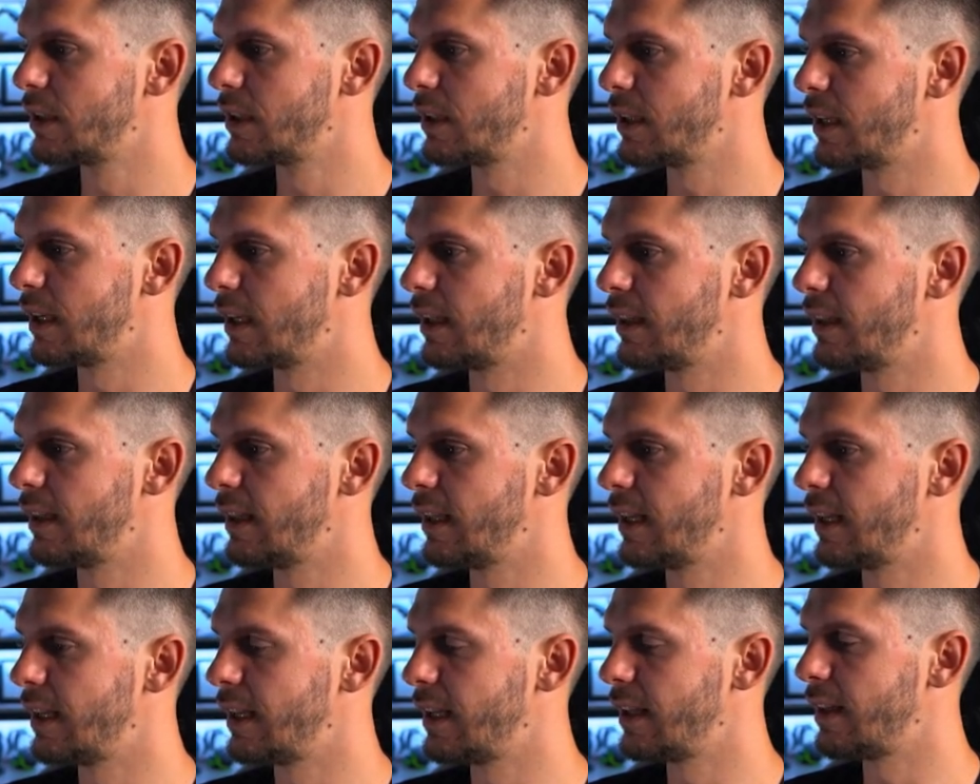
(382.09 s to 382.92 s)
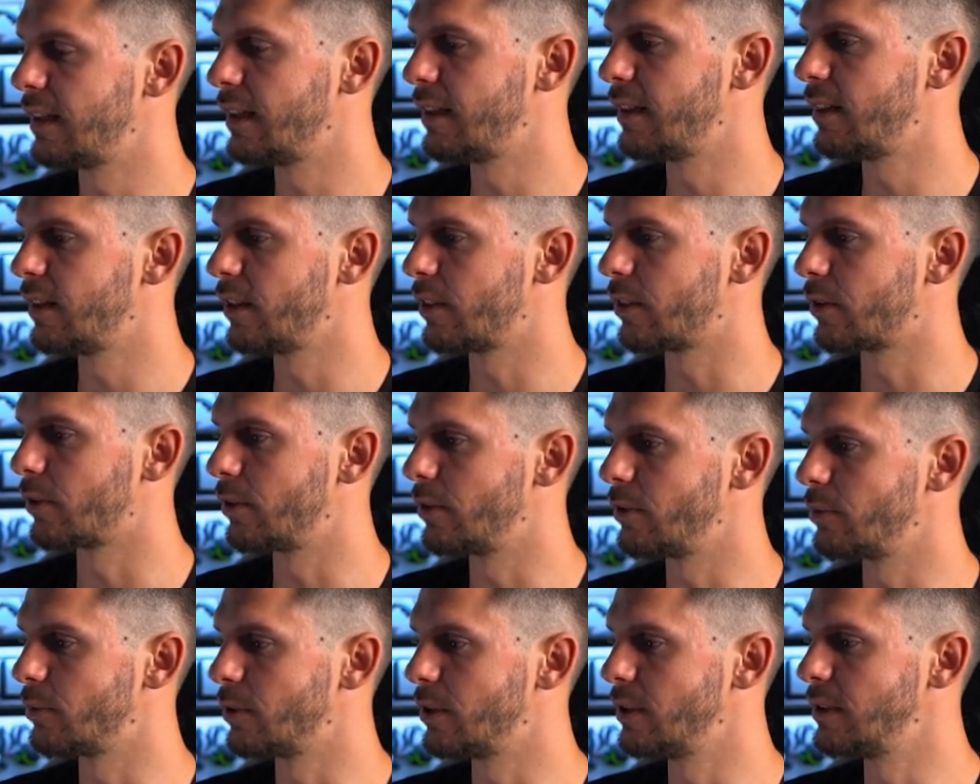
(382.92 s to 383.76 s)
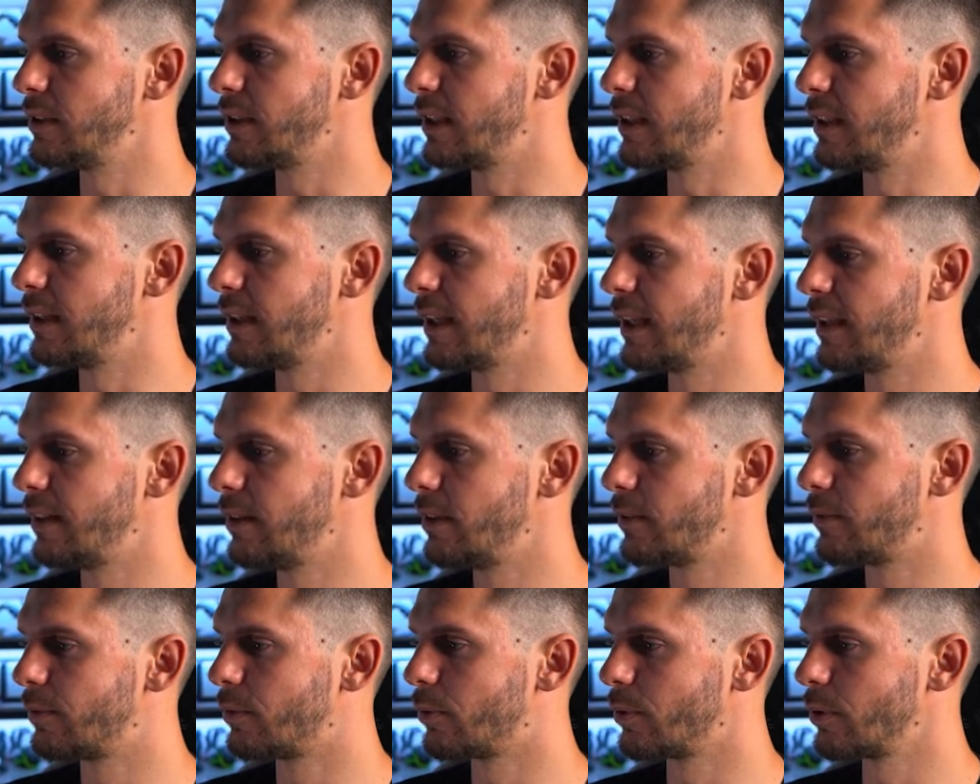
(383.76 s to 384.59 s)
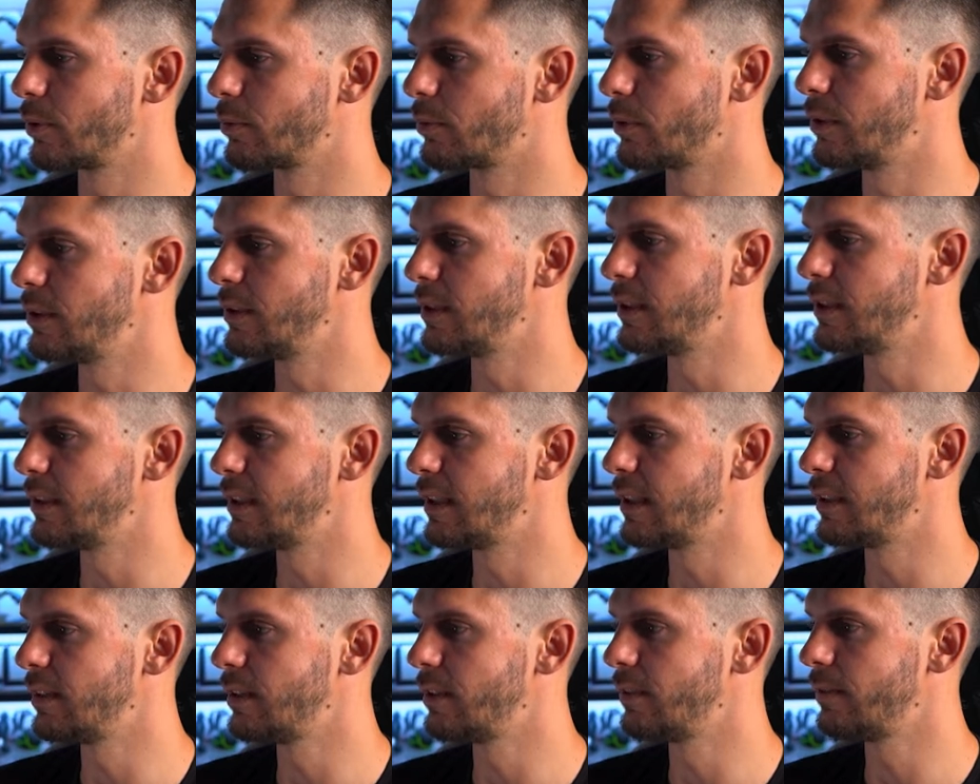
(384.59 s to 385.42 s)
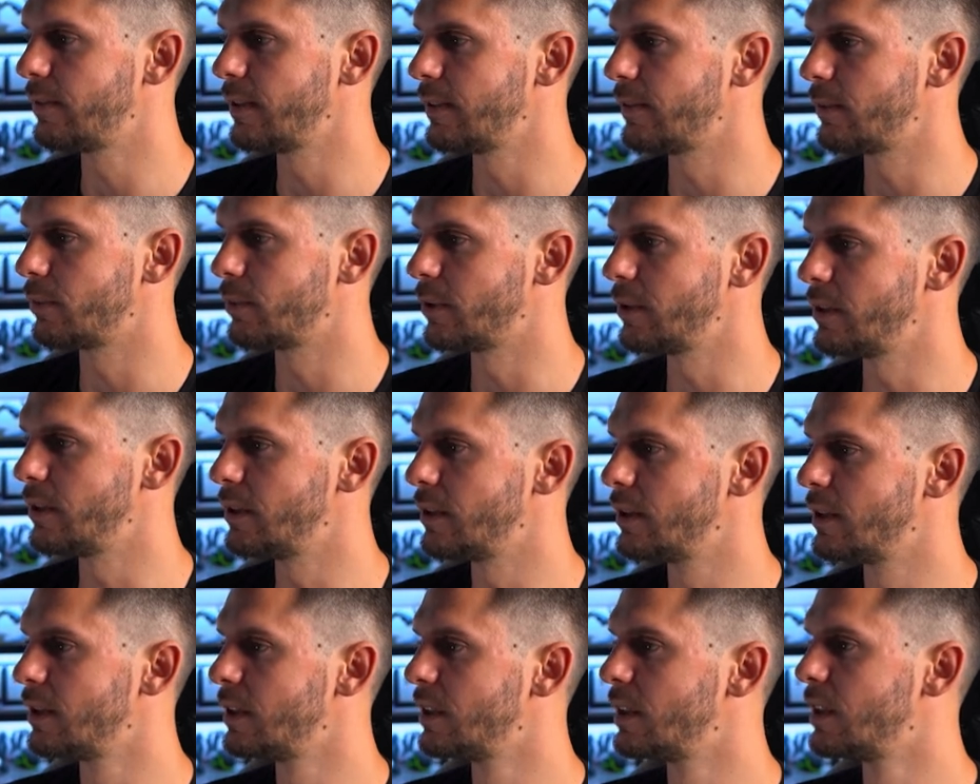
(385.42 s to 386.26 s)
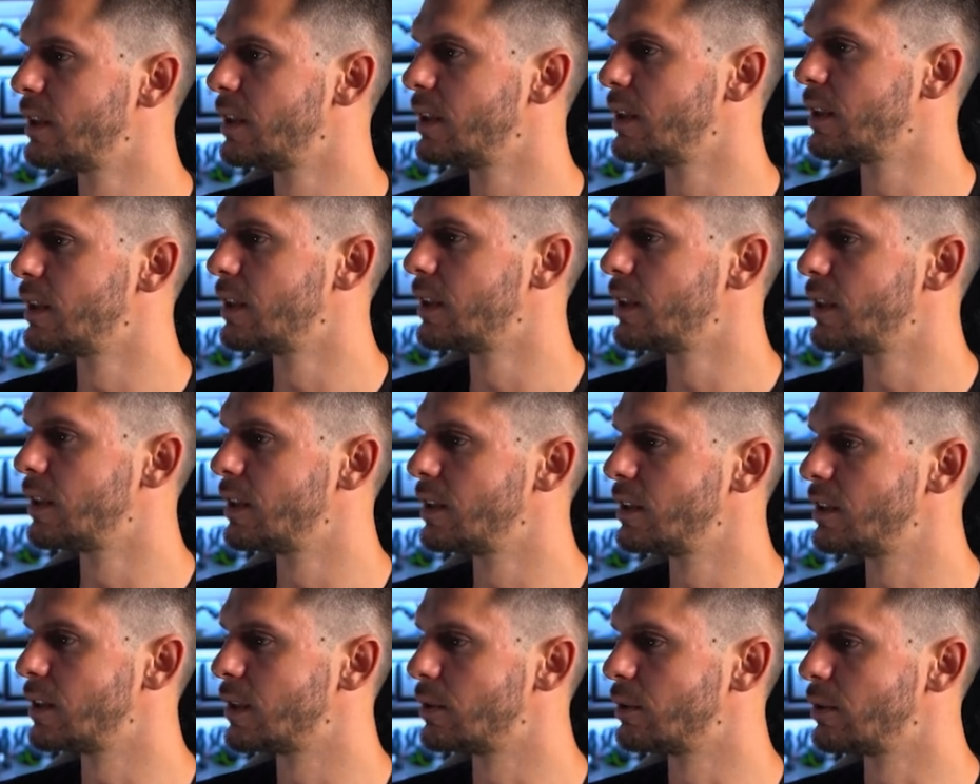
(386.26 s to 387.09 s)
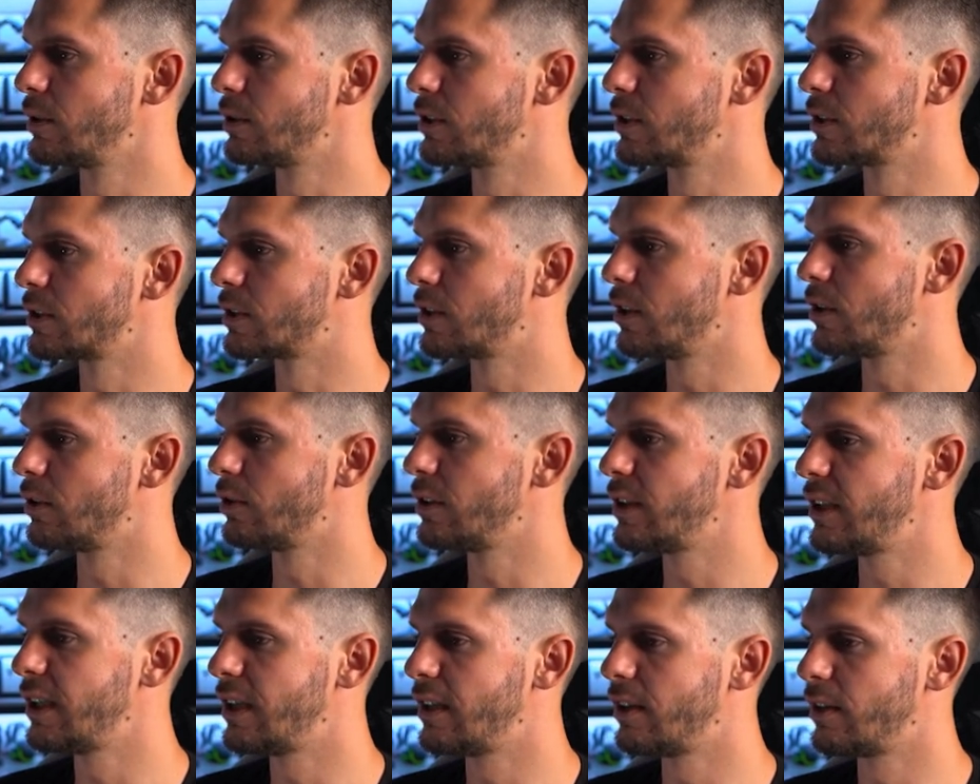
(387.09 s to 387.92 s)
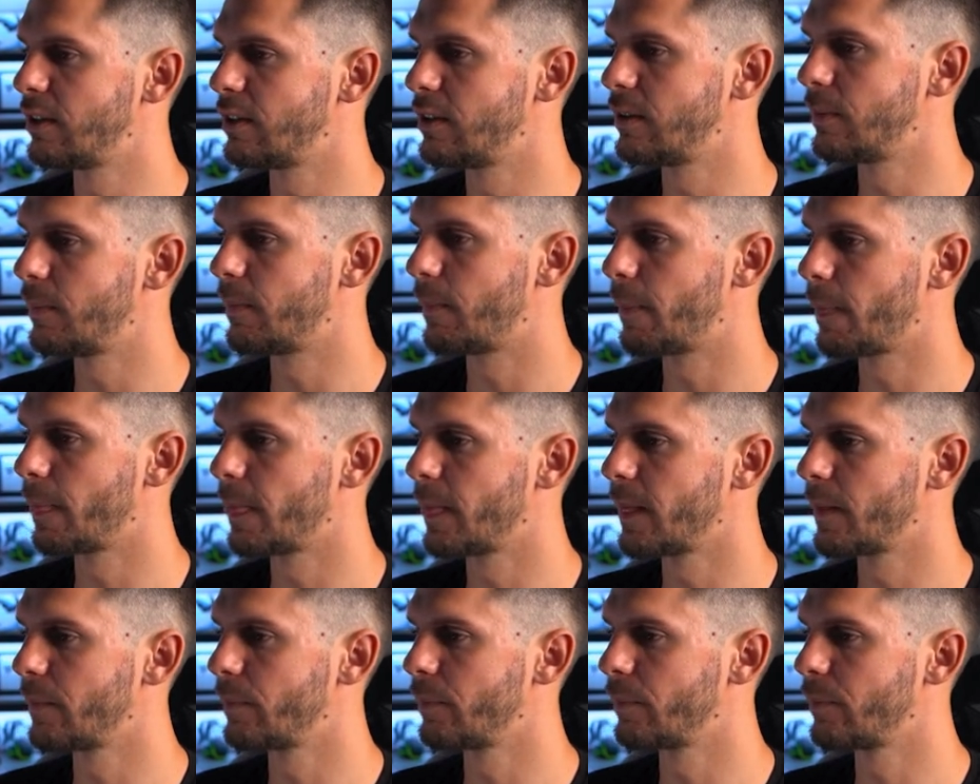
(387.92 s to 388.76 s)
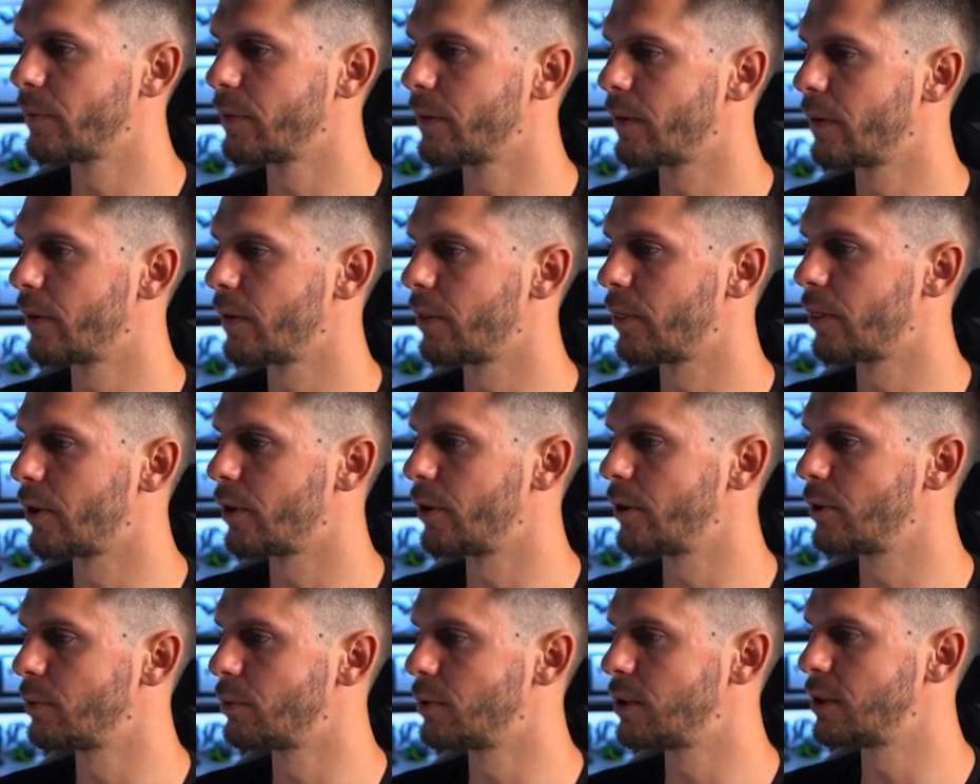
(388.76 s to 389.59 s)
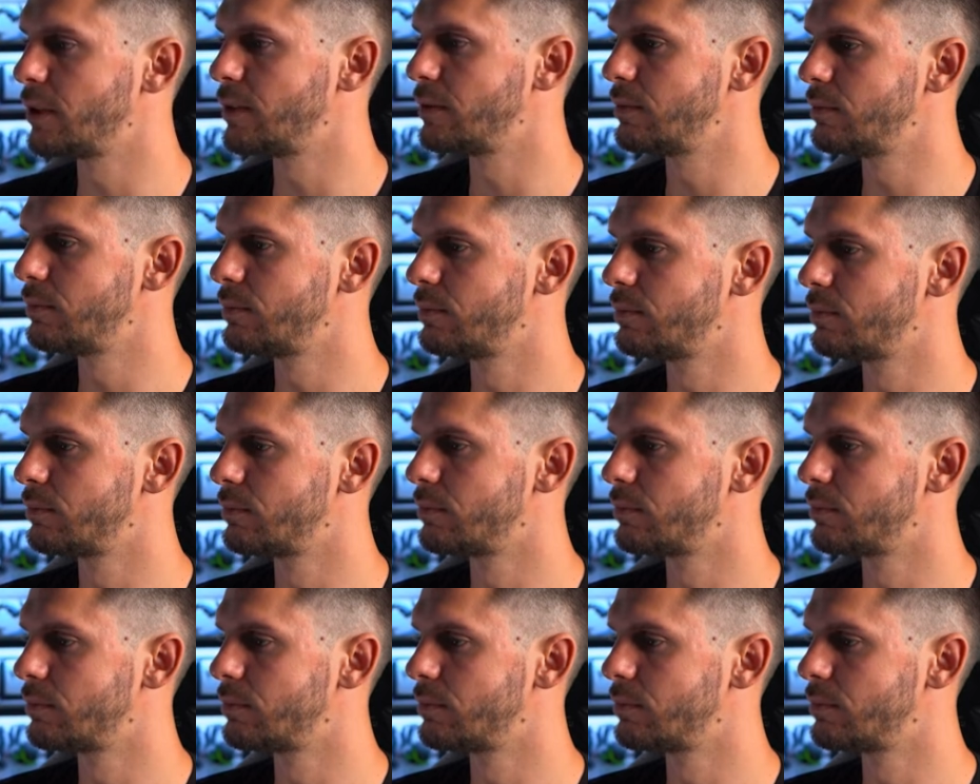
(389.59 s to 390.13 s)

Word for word: and then the third one, and then the fourth one, and then the fifth one. So we'll just go here, third one,